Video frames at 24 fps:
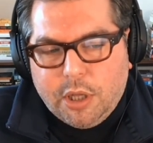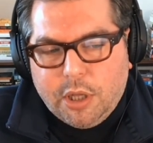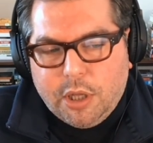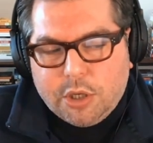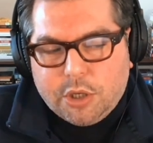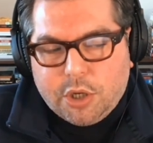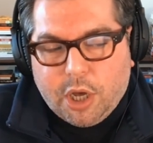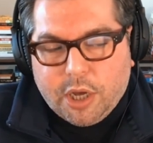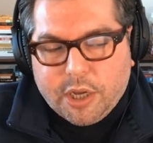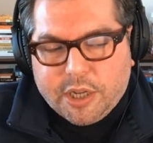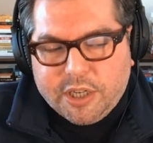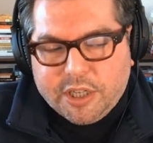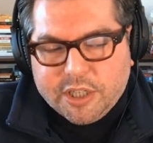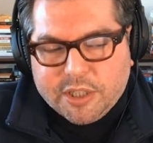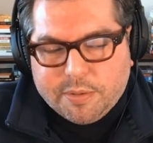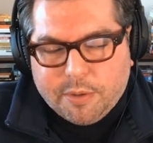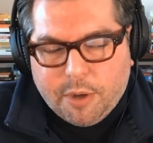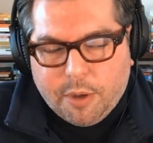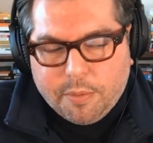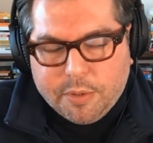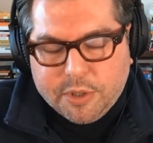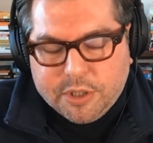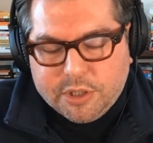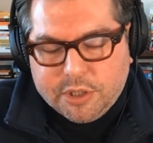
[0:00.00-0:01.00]
talking to
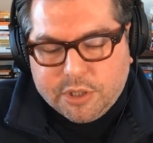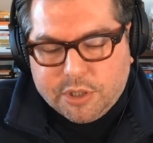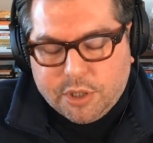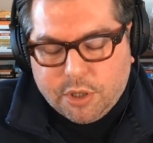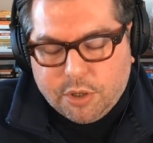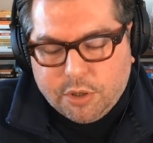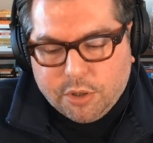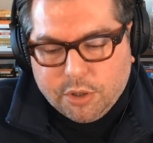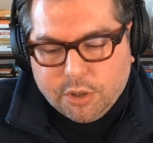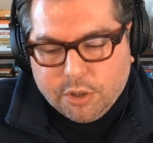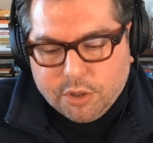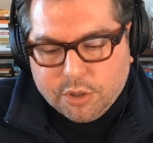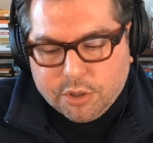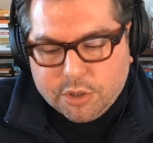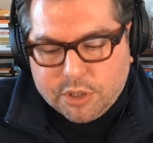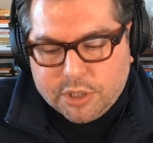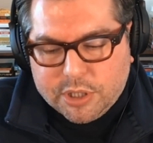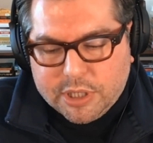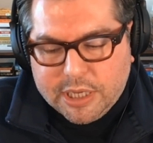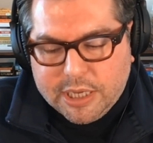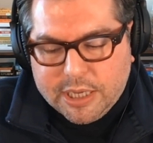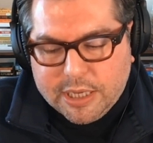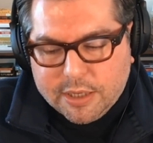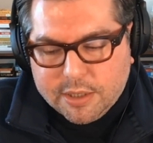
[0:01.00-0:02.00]
small business
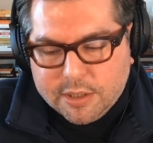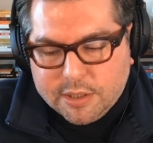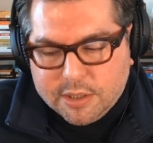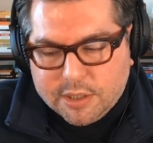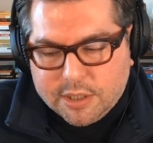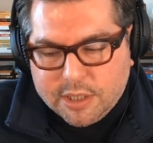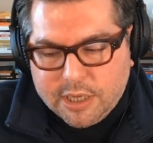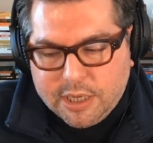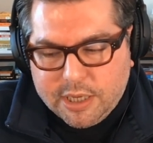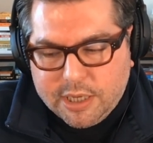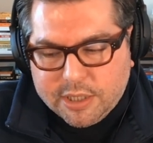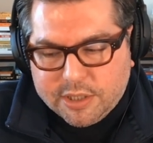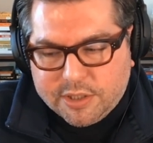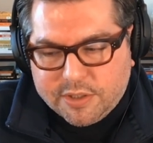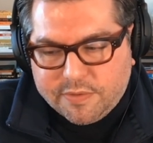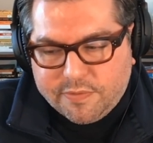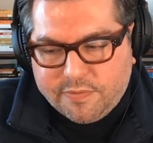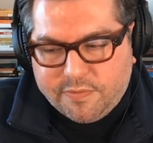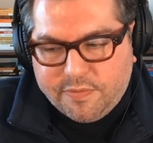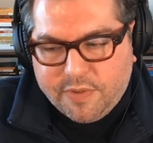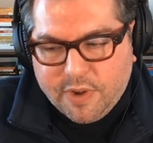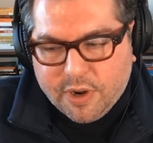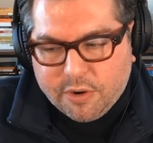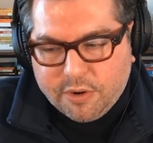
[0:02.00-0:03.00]
owners is it's
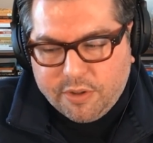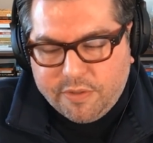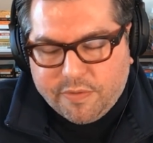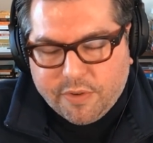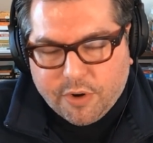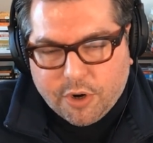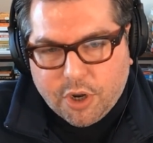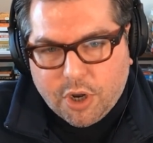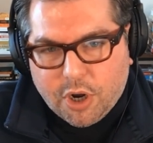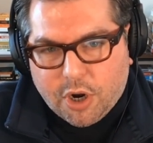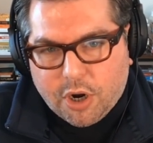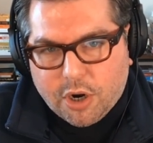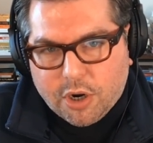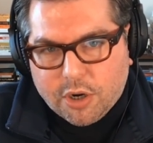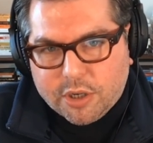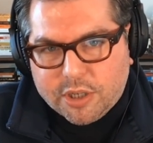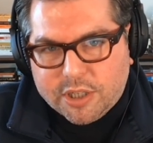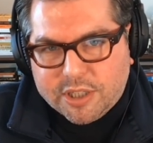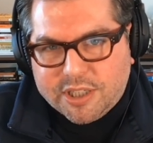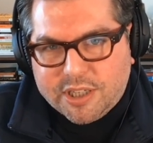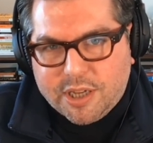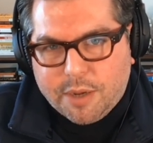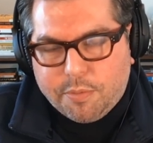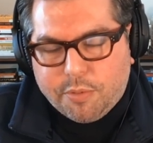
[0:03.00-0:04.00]
very, very
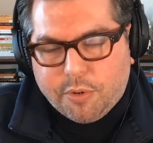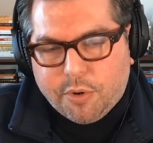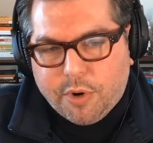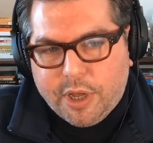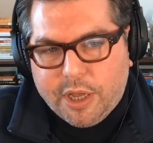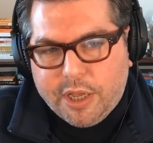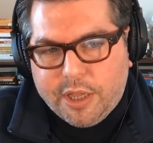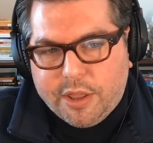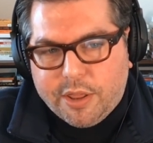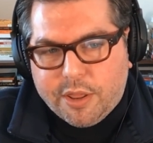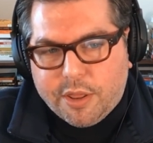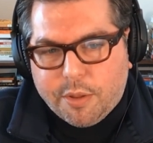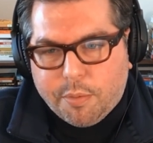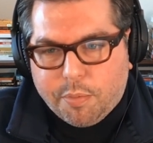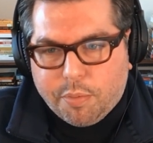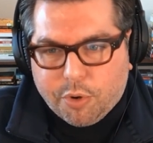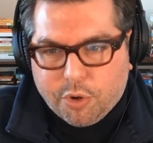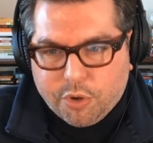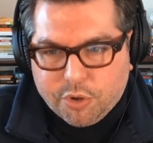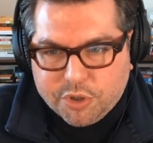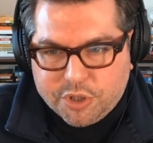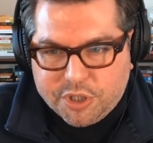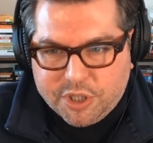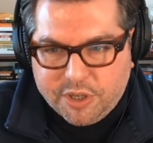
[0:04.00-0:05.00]
hard to separate the
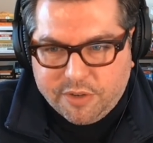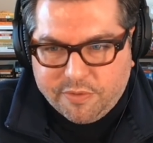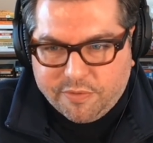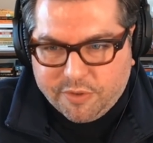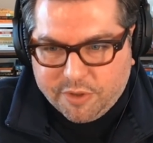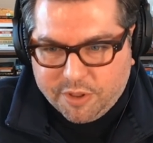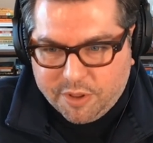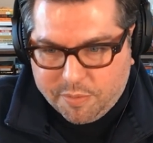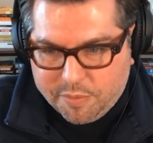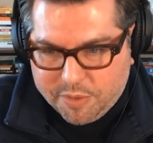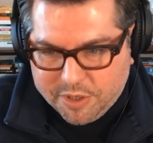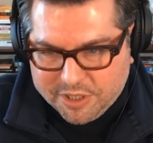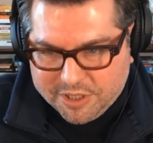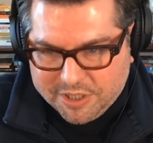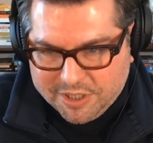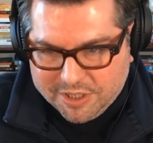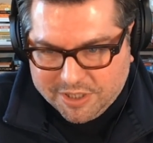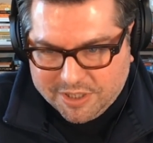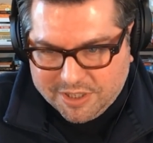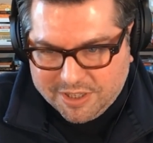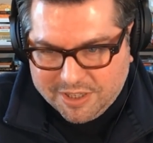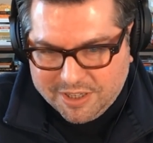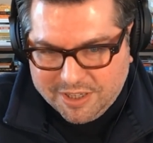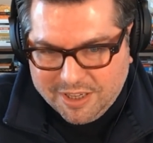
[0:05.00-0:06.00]
person from the
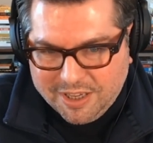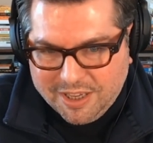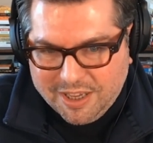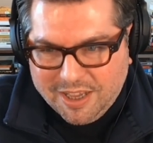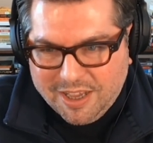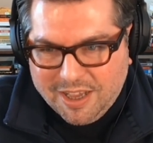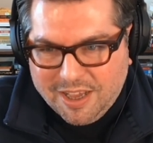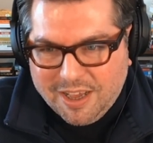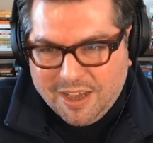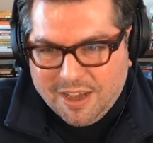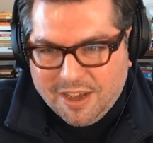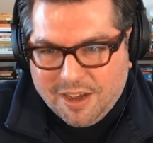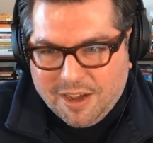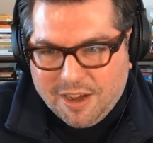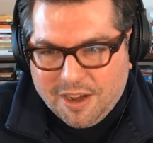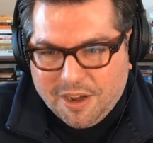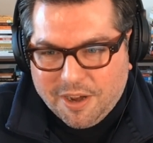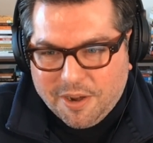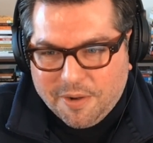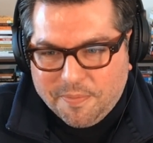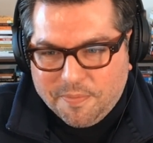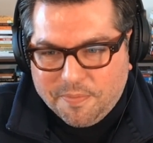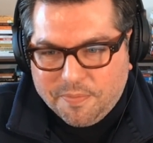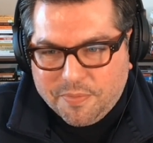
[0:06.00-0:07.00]
business.
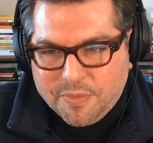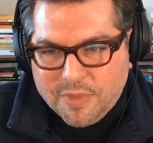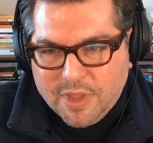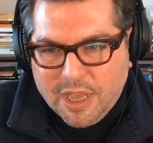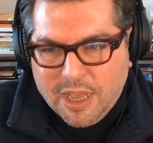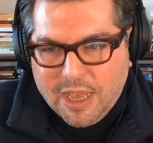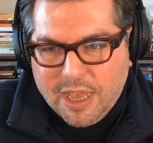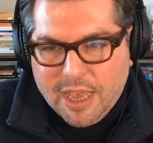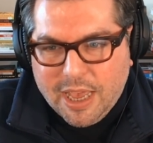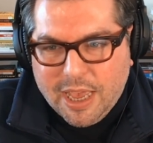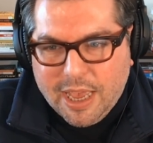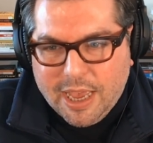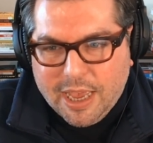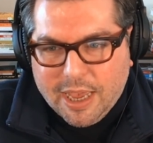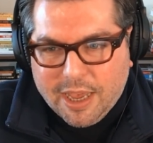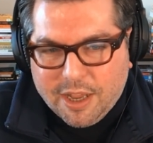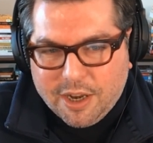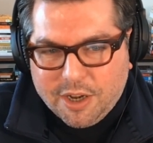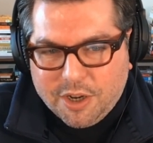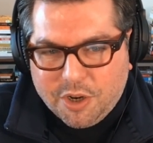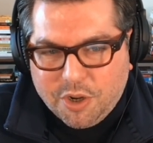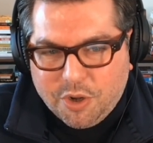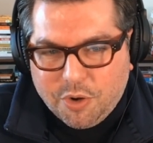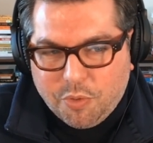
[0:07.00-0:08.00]
And
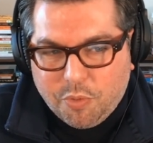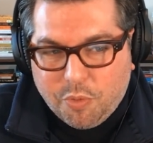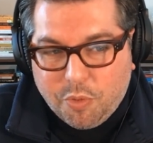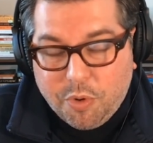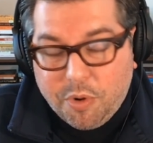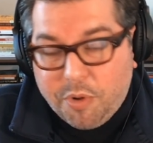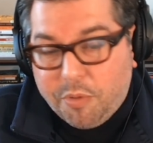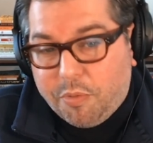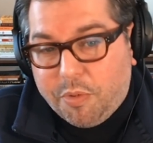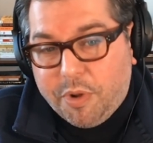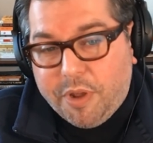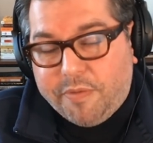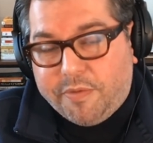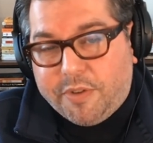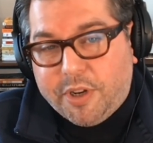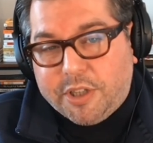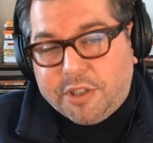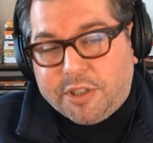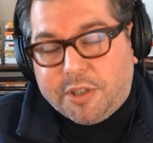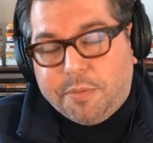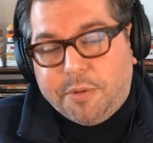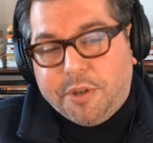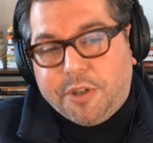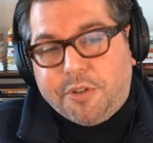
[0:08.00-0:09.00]
we've
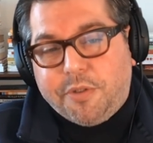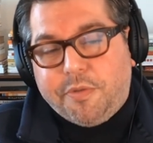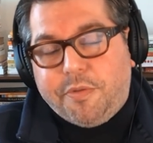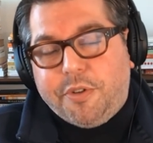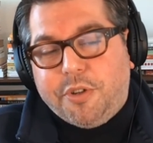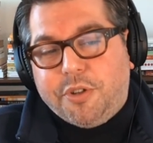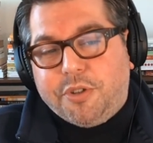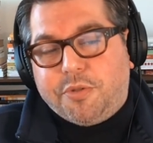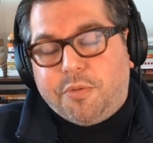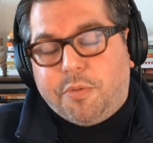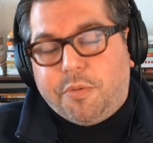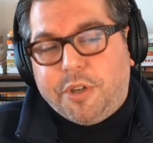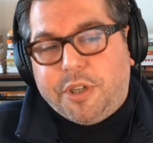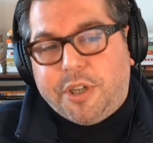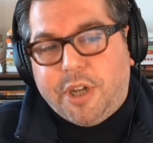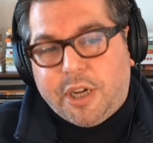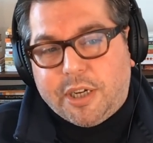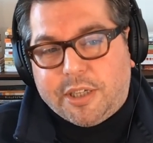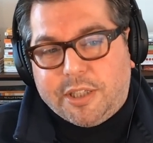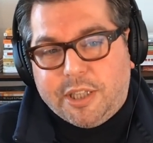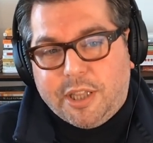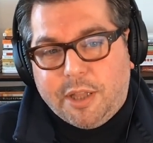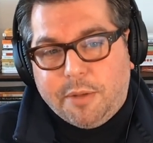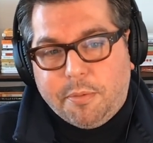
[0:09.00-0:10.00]
done some interviews where we
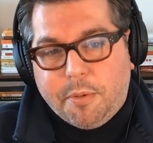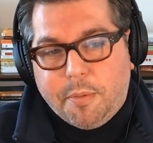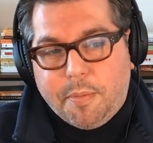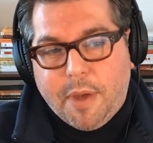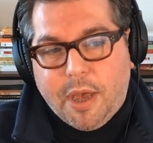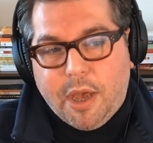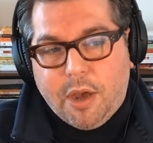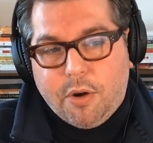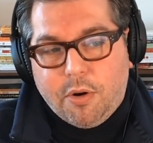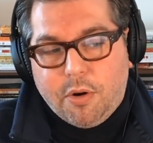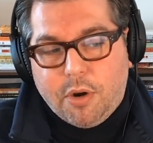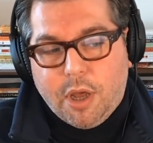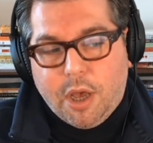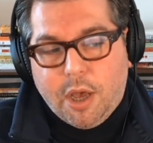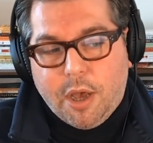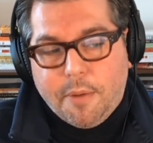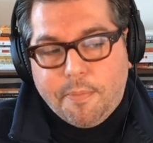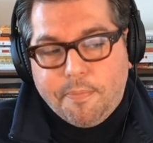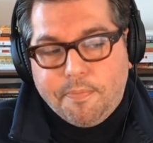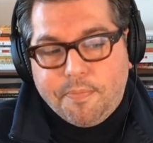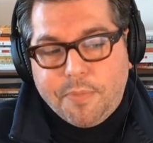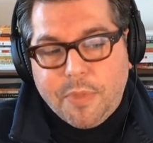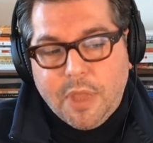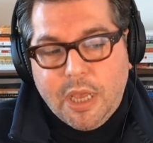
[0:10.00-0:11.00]
talk to them about
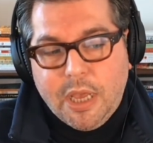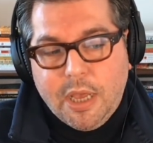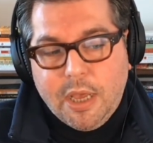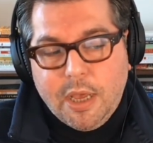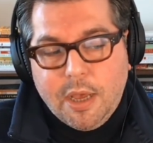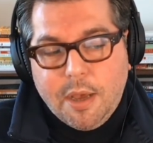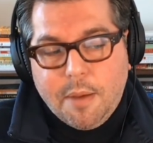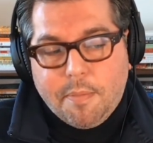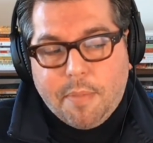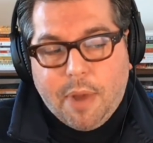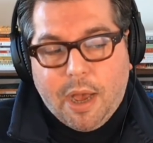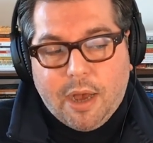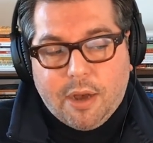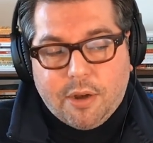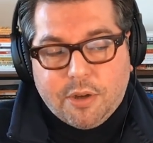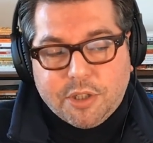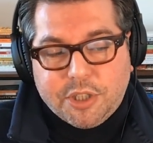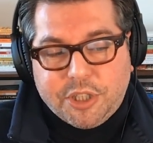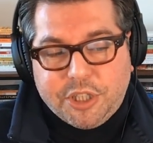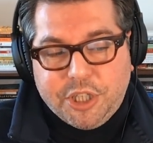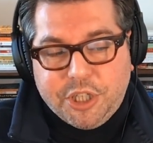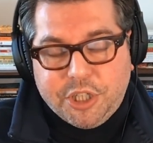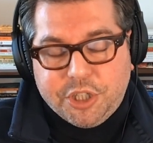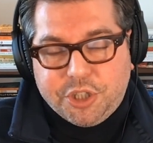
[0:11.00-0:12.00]

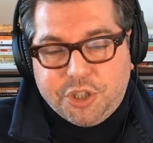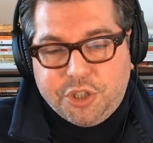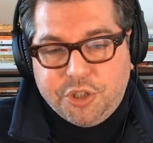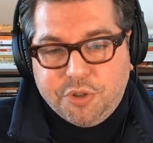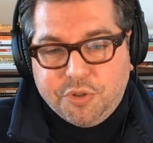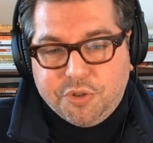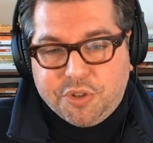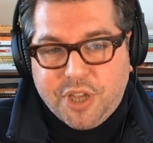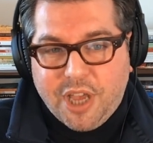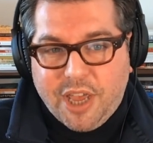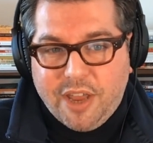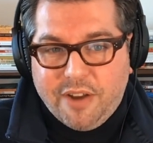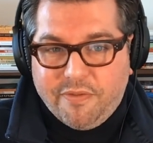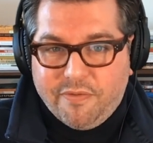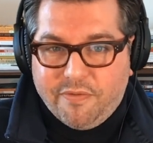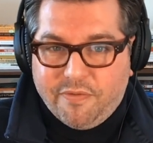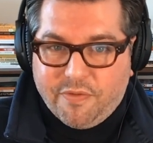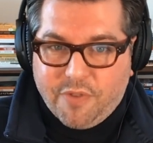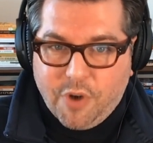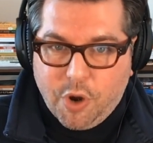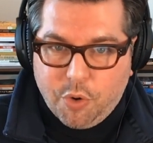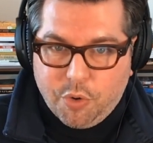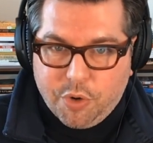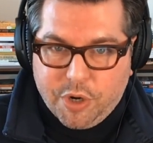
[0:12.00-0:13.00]
policy issues and
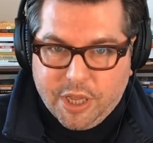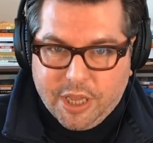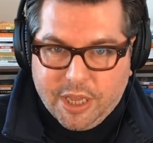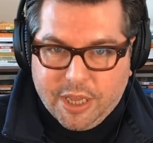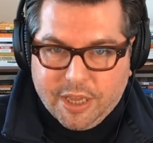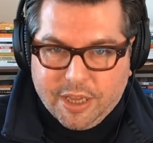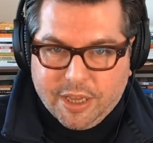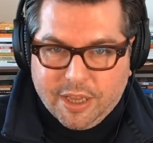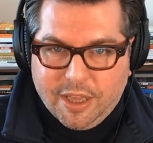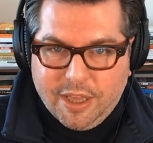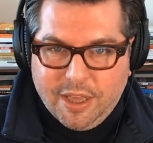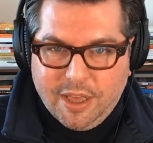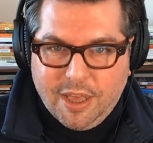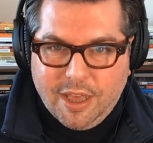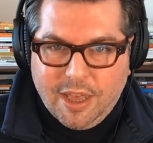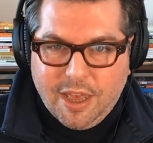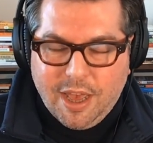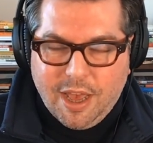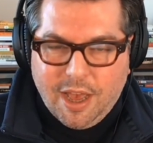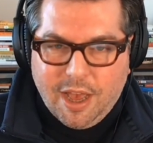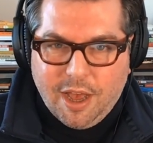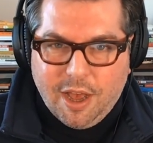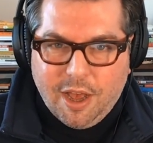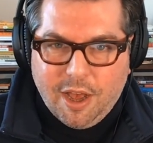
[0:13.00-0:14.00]
voting
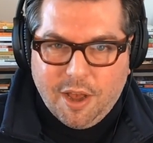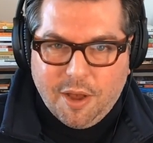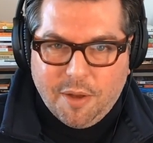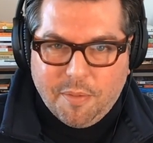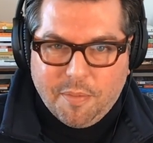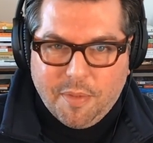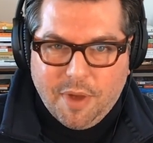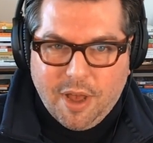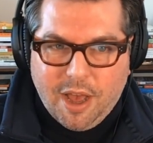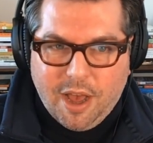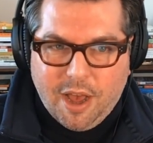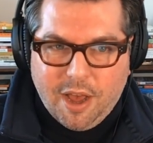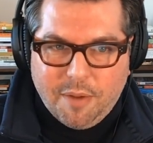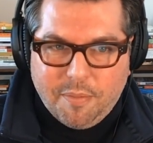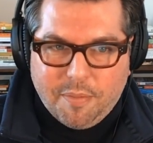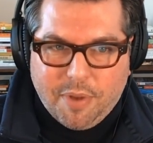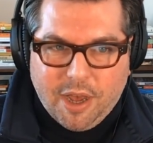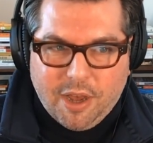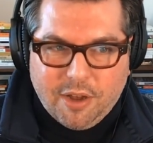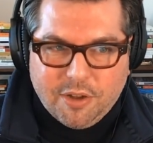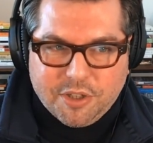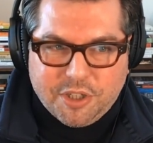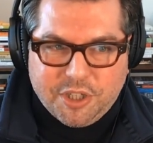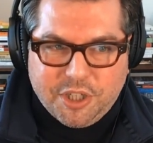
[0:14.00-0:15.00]
on
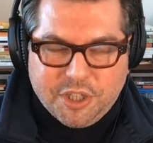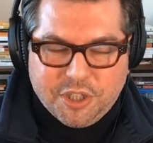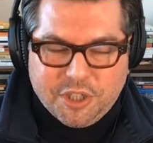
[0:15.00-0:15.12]
policy